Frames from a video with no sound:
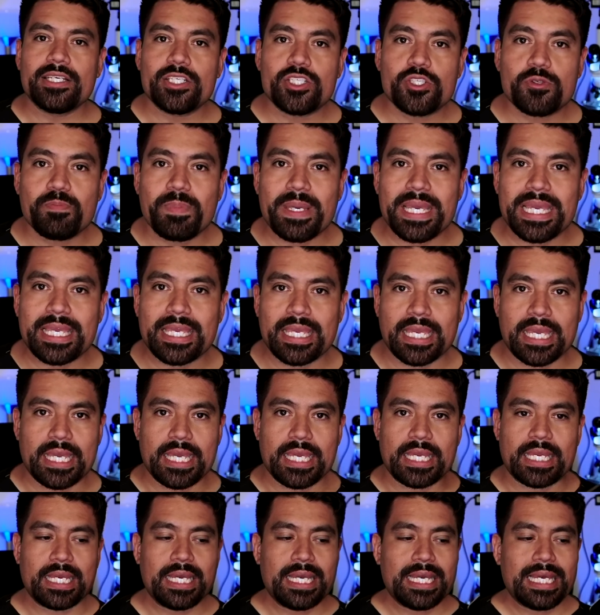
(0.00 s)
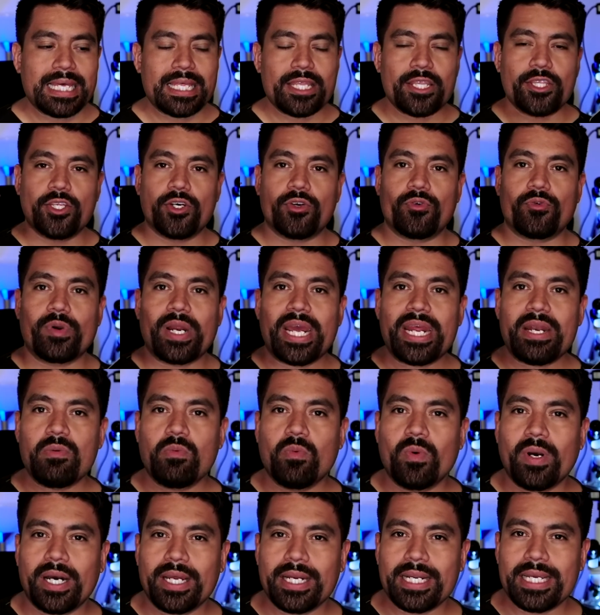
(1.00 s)
speaking, the red
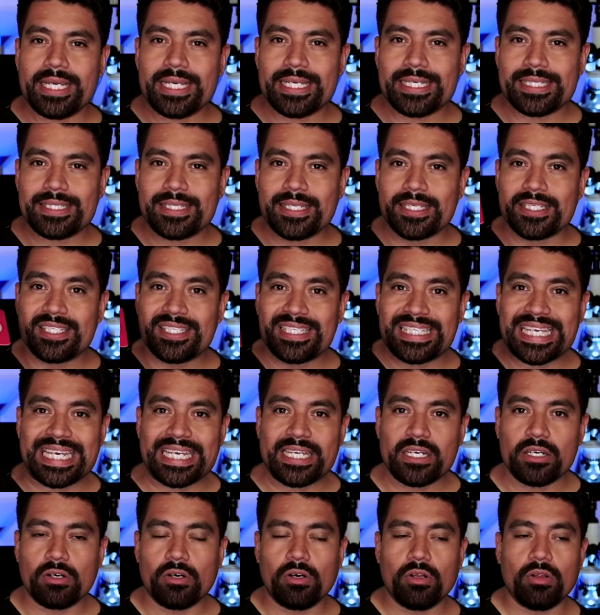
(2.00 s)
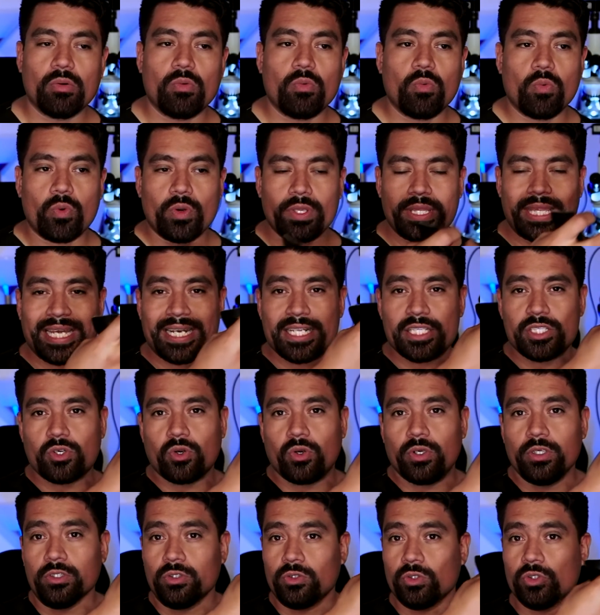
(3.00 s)
one is the signal that it's
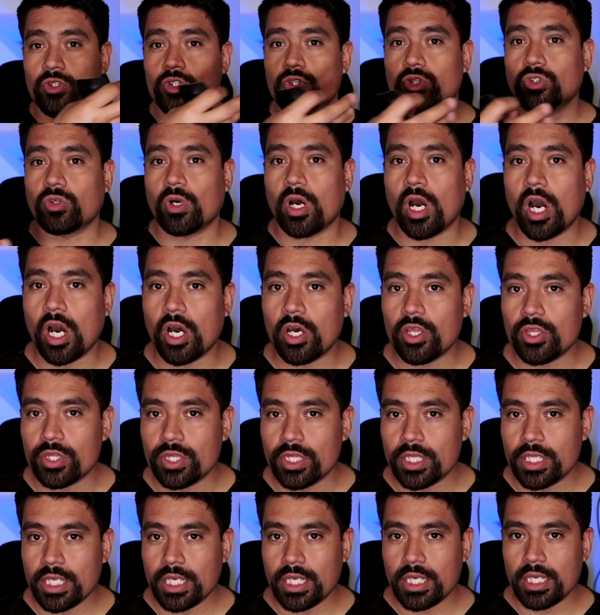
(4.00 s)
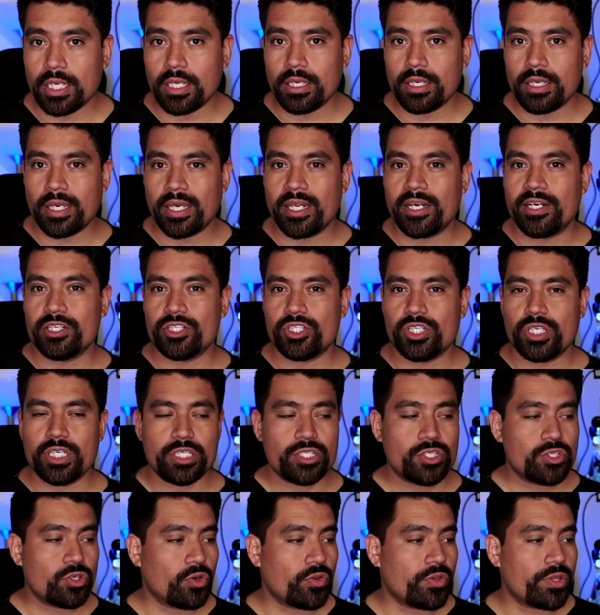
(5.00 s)
going to draw the energy.
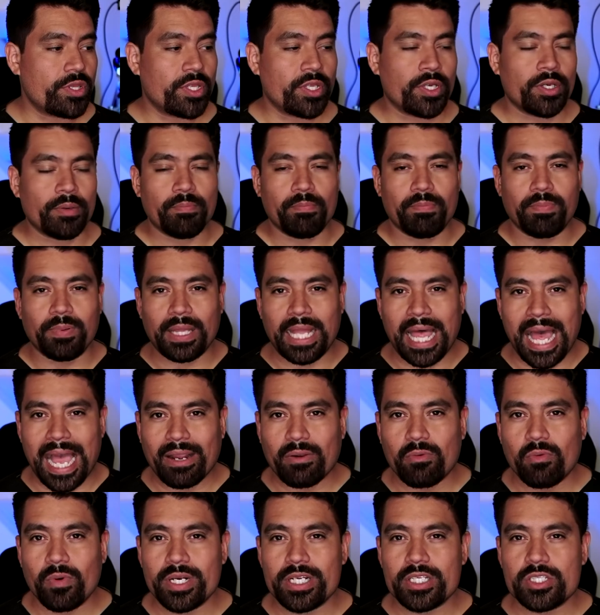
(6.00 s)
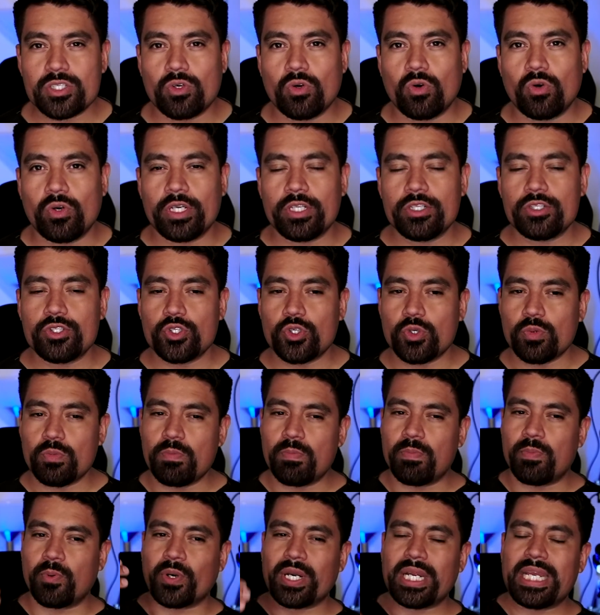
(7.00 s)
So the black one is going to
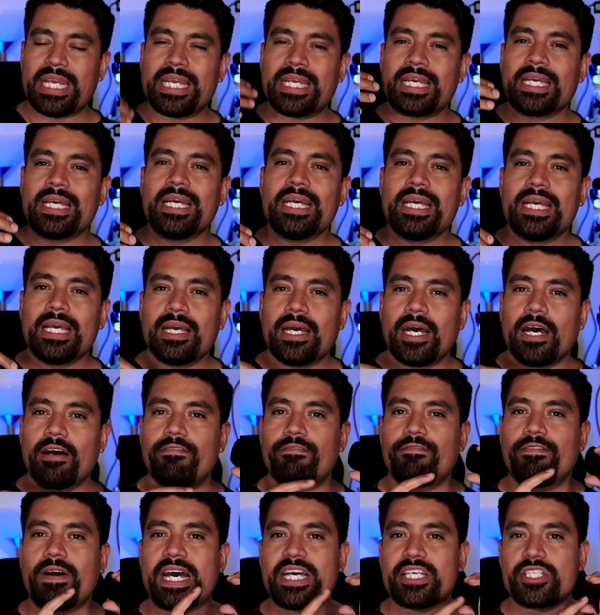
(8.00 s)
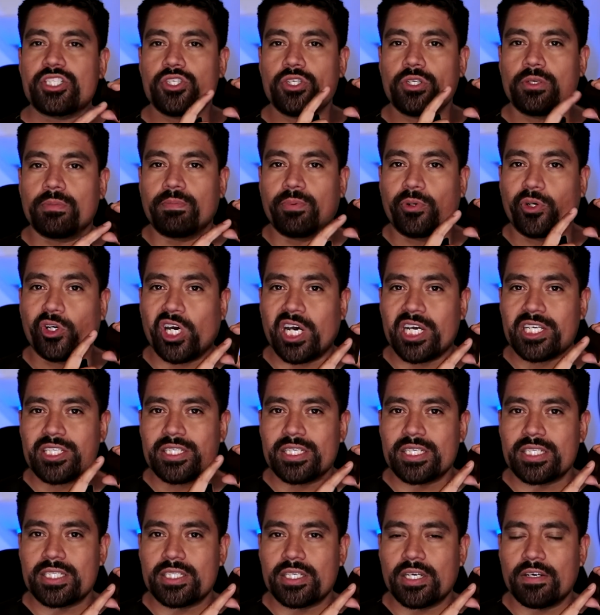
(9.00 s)
bring a faster
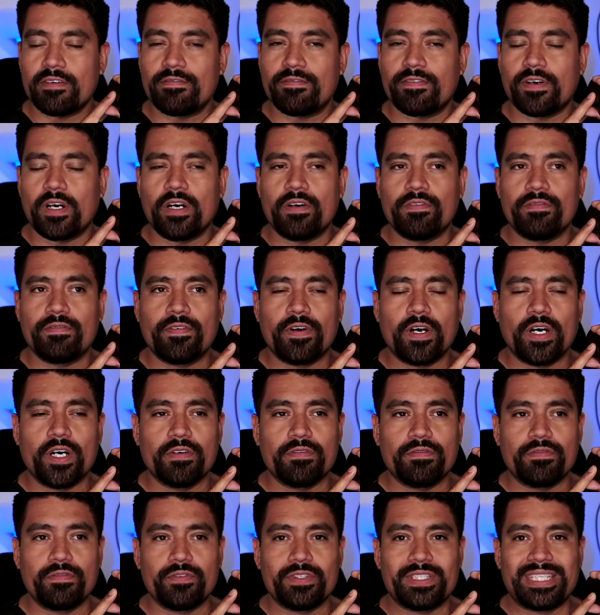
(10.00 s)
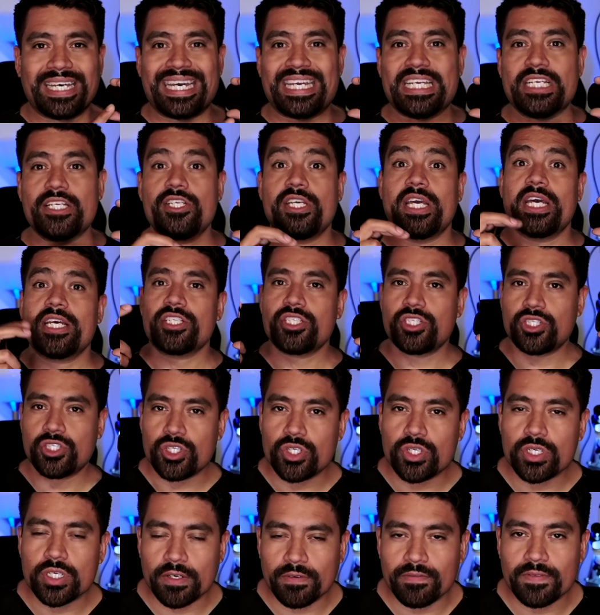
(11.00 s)
process of
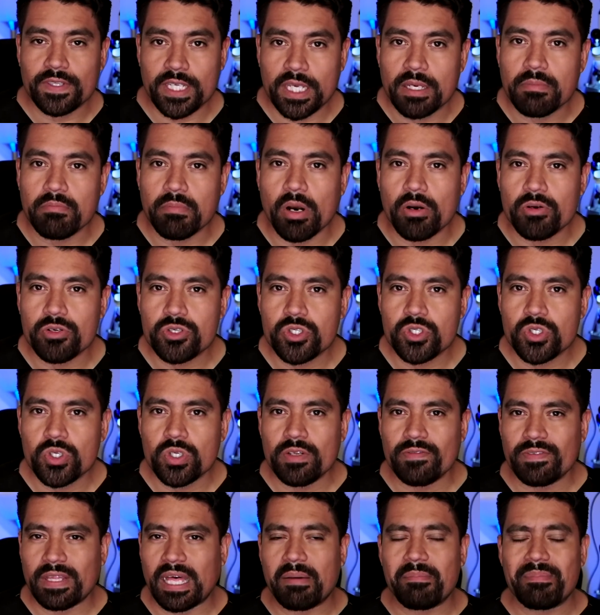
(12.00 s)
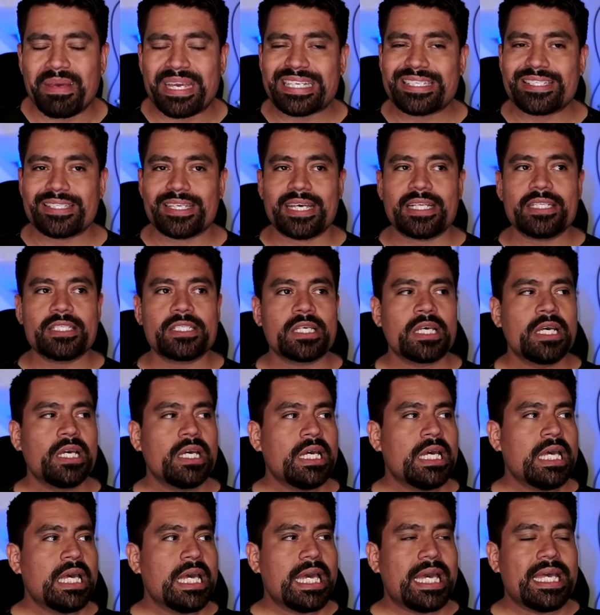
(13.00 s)
digestion of the emotion, if that makes sense.
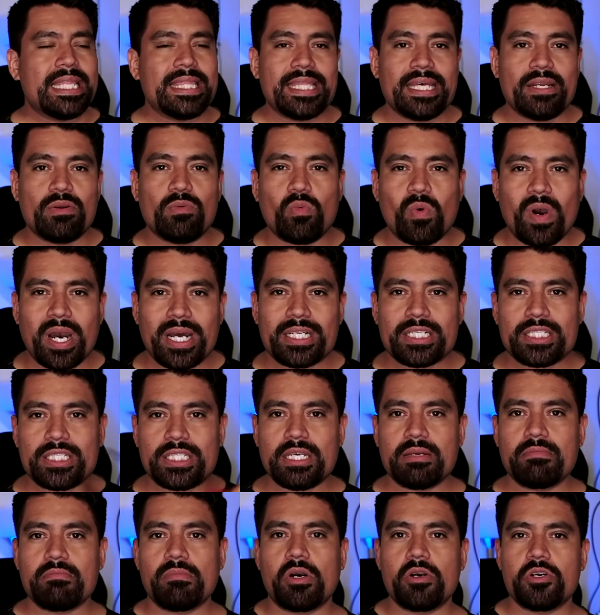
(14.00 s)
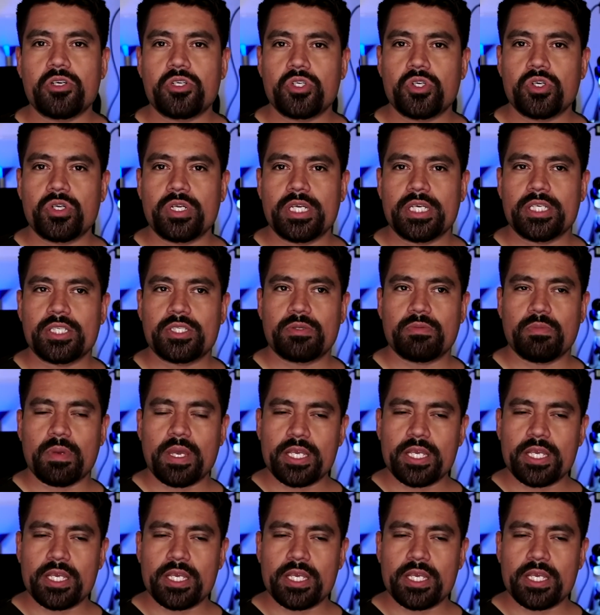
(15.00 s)
And then once the emotion is